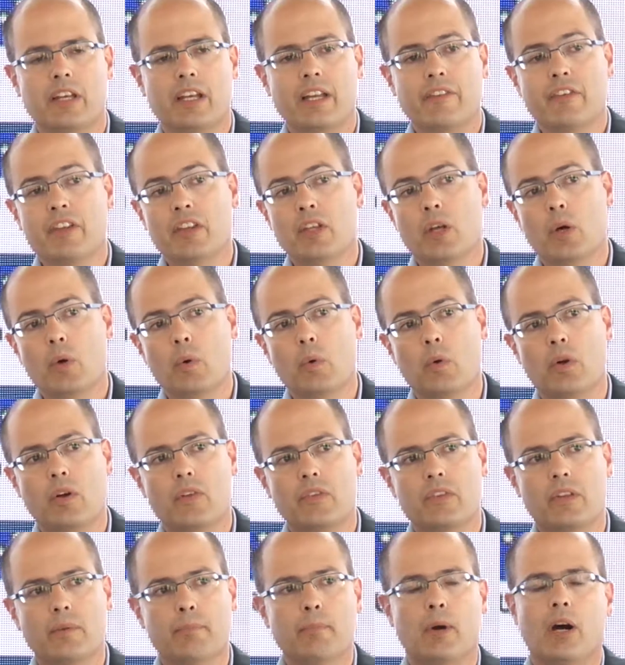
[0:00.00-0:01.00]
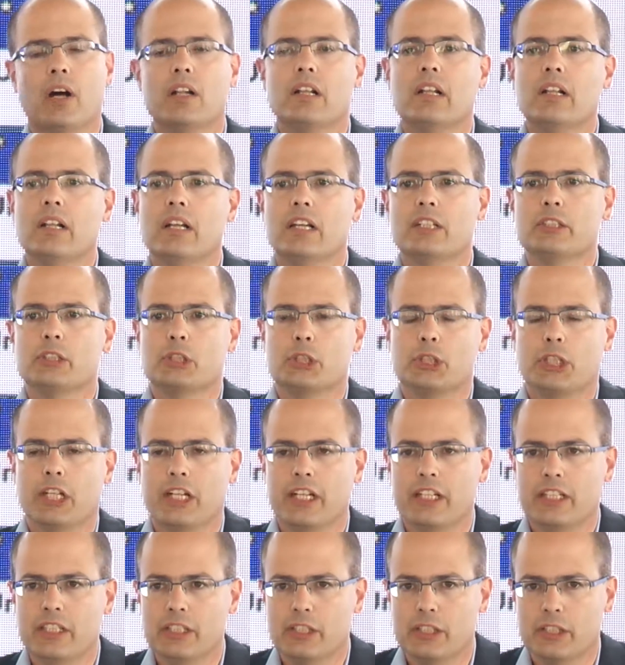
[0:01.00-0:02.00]
And even though the model has
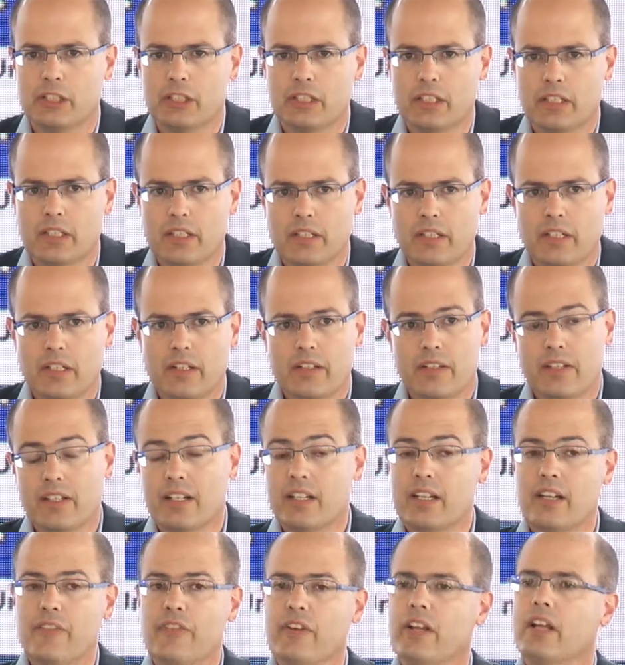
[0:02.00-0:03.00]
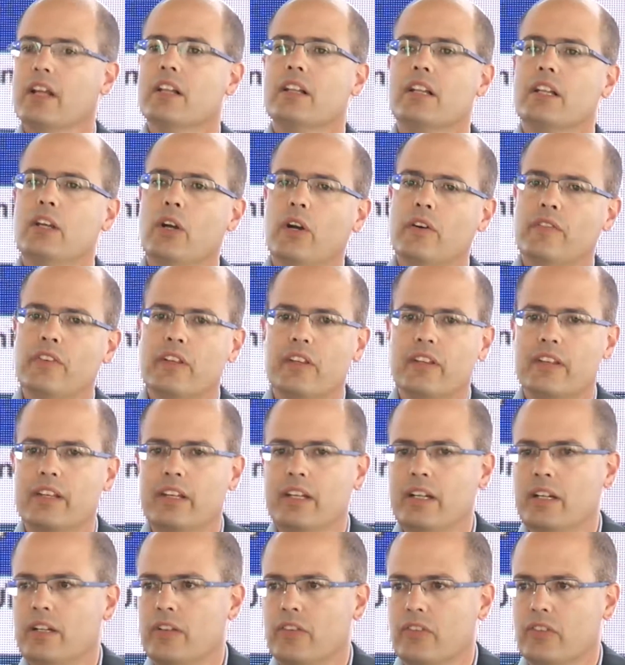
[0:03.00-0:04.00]
changed significantly over the
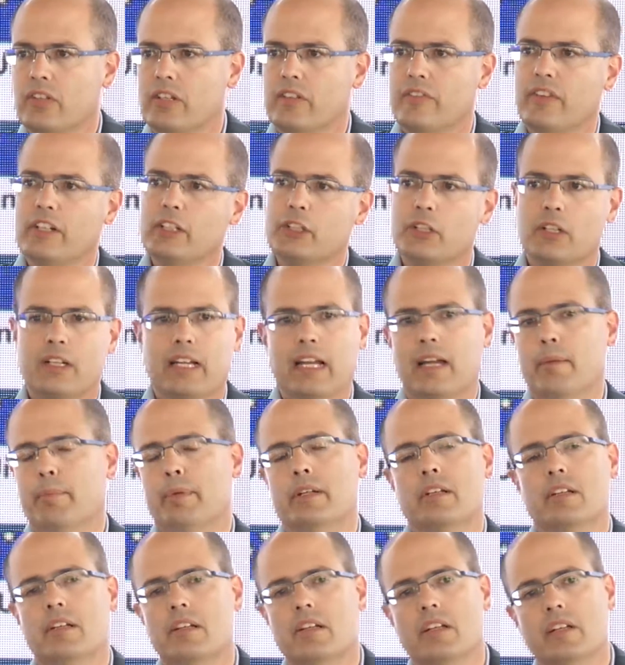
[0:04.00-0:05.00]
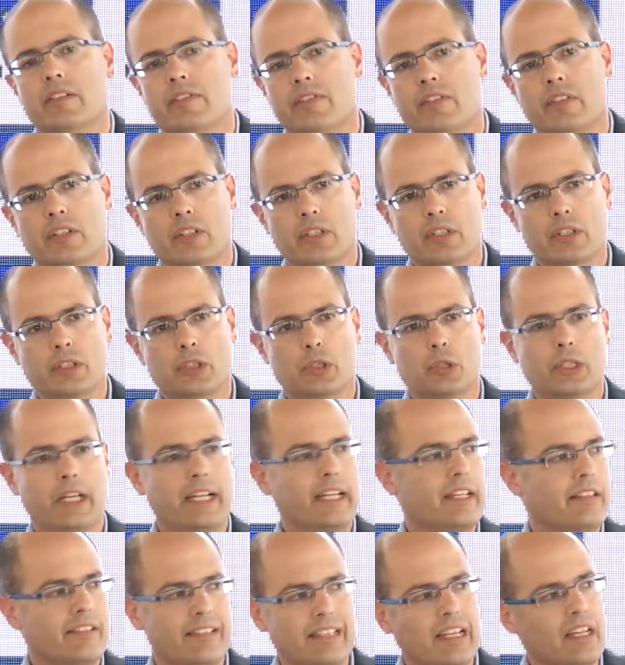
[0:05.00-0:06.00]
years, and venture capital of
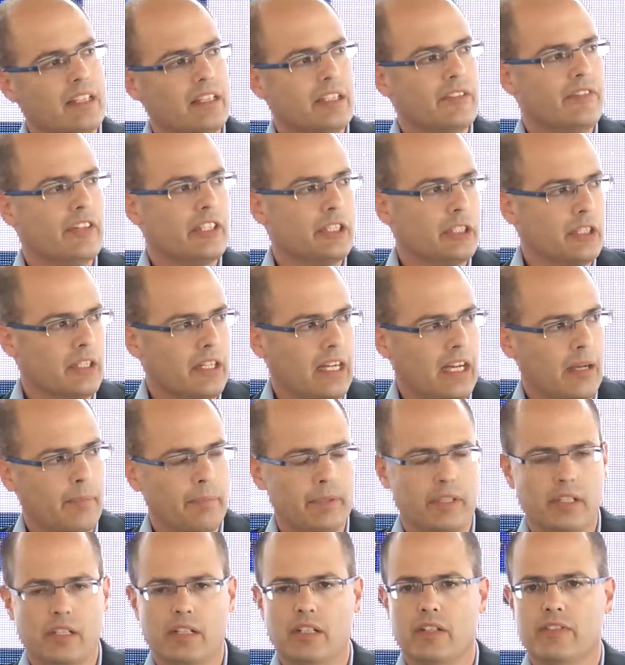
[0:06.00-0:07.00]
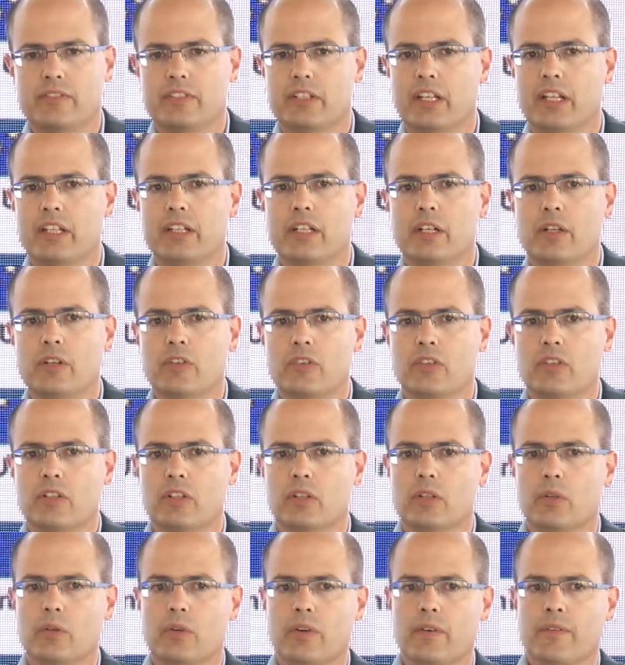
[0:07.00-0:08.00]
today is not the venture capital of 10 years
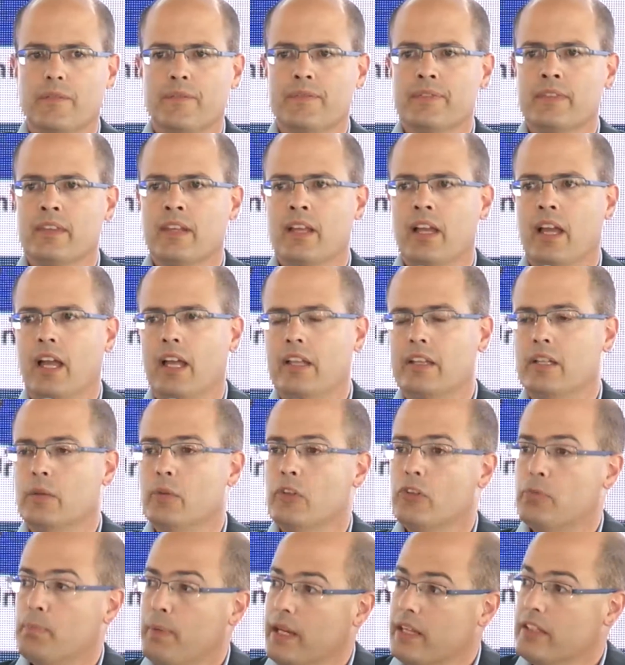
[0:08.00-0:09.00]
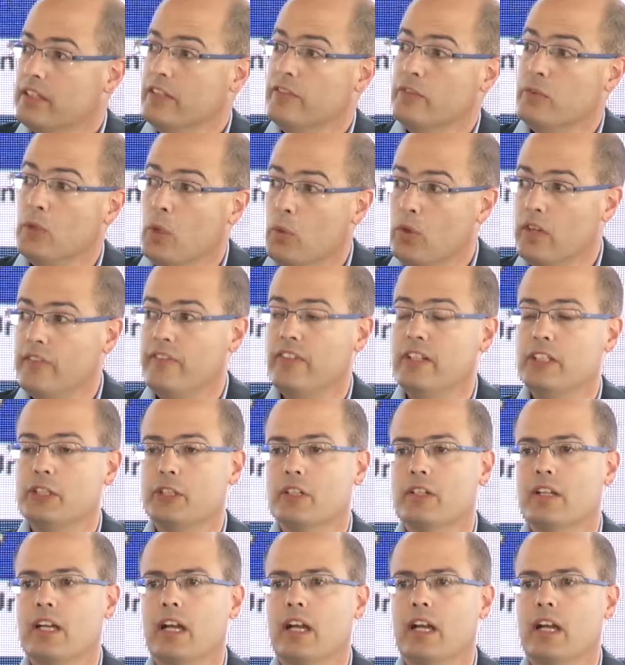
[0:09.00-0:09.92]
ago, and the respective role of venture